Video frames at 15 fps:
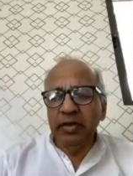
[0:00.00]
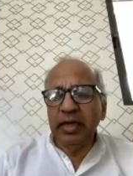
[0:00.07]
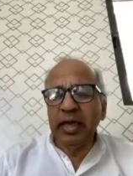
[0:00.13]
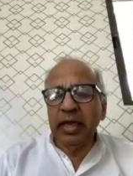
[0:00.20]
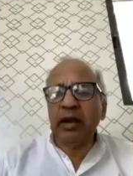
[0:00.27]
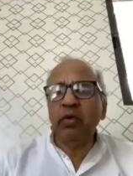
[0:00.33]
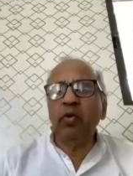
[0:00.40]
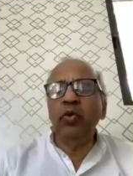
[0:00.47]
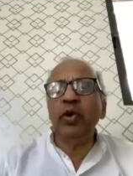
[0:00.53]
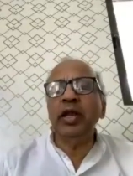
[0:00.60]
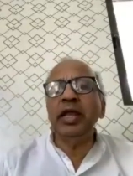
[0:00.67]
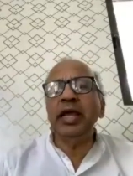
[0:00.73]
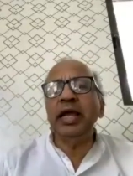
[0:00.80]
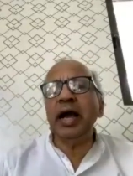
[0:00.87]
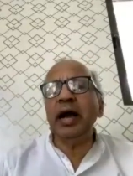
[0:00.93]
can
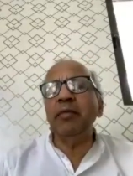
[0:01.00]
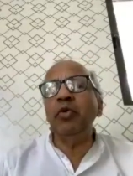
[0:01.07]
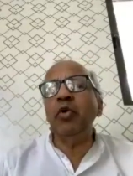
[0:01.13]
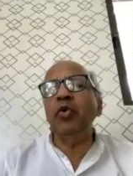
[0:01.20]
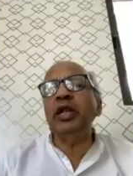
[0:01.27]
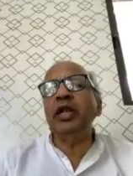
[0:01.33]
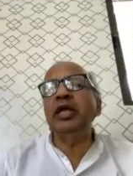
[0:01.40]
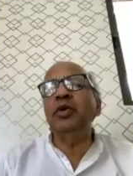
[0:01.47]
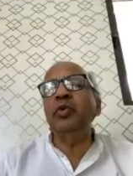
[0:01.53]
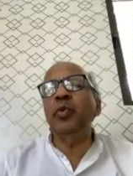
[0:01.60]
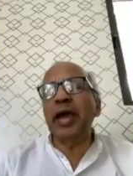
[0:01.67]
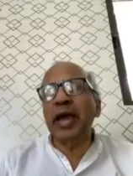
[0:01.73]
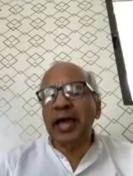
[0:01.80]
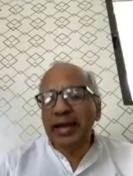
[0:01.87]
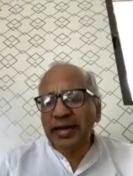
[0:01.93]
only come only
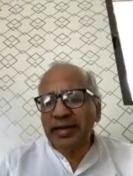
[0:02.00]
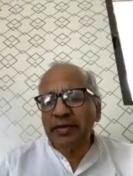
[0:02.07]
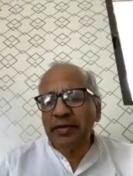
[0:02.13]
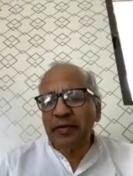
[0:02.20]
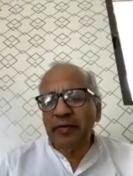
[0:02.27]
when